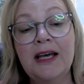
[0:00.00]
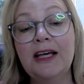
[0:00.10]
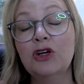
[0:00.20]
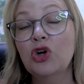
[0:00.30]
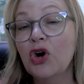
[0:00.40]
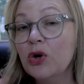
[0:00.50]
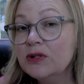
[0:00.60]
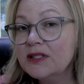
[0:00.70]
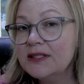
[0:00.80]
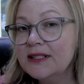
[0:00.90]
In
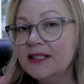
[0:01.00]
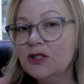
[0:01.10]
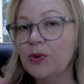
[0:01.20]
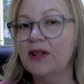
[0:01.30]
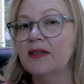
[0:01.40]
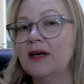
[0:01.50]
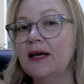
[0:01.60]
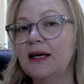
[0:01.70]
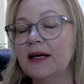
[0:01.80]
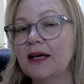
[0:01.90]
Crohn's disease, we
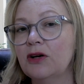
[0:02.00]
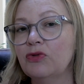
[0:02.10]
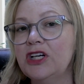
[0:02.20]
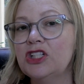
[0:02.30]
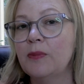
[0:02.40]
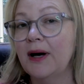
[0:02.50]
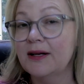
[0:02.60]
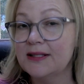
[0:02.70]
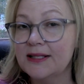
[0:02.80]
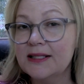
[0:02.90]
think it can reach
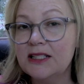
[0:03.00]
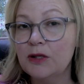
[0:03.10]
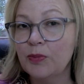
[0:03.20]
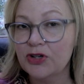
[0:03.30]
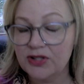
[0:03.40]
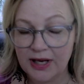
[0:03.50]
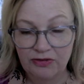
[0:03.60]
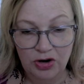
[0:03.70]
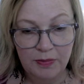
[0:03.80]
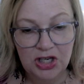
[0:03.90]
about a
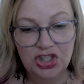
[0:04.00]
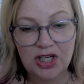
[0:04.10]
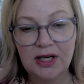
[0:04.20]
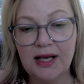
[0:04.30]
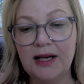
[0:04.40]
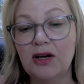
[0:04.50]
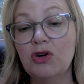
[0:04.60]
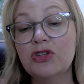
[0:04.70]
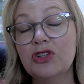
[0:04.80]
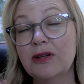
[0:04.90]
60% remission, and in
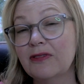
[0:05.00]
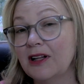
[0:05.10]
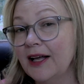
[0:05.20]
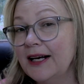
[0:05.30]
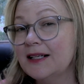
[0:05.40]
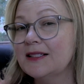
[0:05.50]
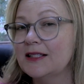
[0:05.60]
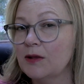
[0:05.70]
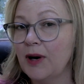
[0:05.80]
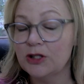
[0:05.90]
ulcerative colitis,
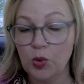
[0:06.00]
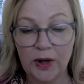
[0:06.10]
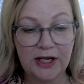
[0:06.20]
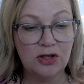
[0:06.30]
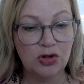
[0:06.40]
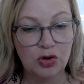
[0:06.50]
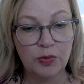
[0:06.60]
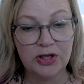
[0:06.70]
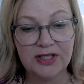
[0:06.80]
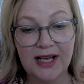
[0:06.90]
it's about
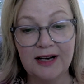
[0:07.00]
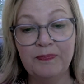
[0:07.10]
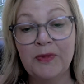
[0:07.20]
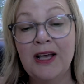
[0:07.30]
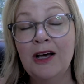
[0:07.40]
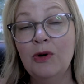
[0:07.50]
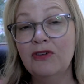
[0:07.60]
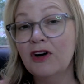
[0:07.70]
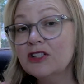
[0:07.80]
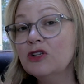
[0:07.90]
22%.
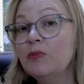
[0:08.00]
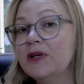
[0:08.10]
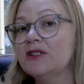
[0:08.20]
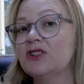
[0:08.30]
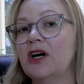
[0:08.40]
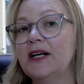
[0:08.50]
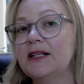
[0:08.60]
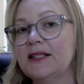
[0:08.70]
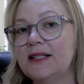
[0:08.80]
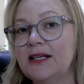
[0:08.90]
We've also been
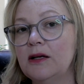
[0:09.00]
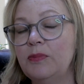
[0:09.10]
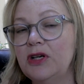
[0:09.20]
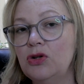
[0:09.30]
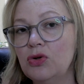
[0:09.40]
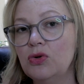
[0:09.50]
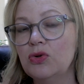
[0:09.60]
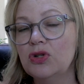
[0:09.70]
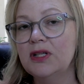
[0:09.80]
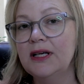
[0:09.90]
starting to see it be
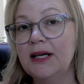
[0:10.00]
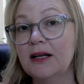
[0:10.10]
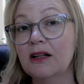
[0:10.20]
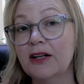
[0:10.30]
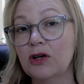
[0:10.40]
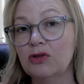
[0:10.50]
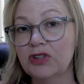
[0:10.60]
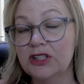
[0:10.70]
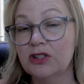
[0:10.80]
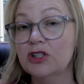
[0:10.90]
used in clinical
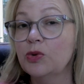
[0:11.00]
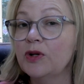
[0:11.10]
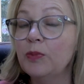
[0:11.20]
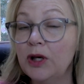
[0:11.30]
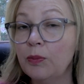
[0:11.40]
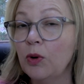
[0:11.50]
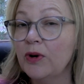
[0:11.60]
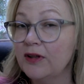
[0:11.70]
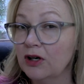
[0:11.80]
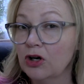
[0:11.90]
research with people
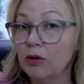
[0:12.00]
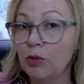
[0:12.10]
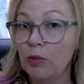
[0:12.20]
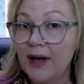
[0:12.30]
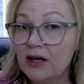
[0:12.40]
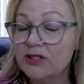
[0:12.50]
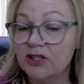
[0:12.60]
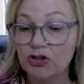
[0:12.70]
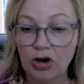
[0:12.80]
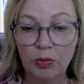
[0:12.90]
with irritable bowel
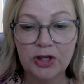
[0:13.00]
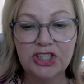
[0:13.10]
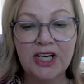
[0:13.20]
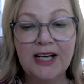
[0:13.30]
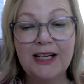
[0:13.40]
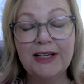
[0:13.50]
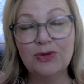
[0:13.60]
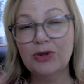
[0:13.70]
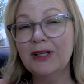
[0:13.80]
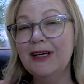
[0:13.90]
syndrome syndrome, which
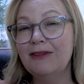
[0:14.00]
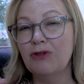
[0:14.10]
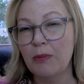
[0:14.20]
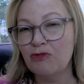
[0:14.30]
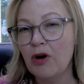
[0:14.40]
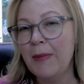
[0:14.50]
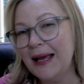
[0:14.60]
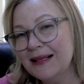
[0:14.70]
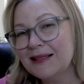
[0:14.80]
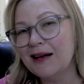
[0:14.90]
is really re-
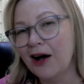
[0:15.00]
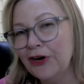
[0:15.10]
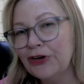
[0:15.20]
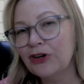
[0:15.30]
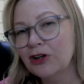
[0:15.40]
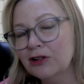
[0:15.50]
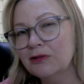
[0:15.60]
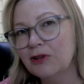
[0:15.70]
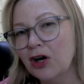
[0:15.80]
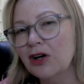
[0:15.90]
remains an
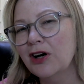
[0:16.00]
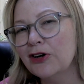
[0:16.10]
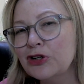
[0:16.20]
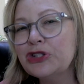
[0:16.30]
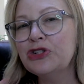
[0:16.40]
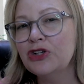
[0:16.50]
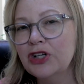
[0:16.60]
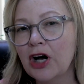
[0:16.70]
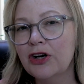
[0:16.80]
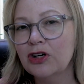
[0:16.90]
under
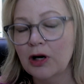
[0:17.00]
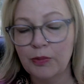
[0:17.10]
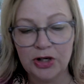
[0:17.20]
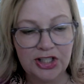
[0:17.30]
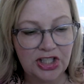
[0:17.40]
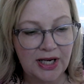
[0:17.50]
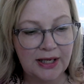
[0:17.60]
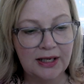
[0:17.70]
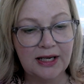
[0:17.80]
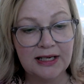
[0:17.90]
understood,
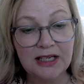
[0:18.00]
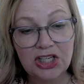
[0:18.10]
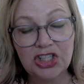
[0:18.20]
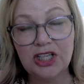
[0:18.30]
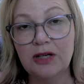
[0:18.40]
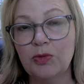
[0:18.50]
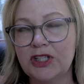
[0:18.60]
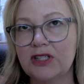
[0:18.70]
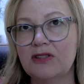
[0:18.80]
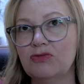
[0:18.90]
underappreciated condition,
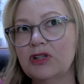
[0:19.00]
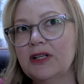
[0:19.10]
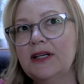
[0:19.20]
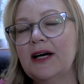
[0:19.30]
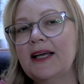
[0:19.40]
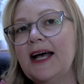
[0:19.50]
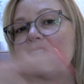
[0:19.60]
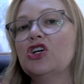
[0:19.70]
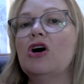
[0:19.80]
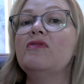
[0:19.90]
which is really a
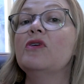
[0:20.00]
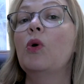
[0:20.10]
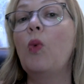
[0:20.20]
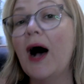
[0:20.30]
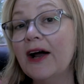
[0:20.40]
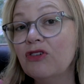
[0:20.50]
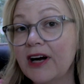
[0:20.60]
catch all for a wide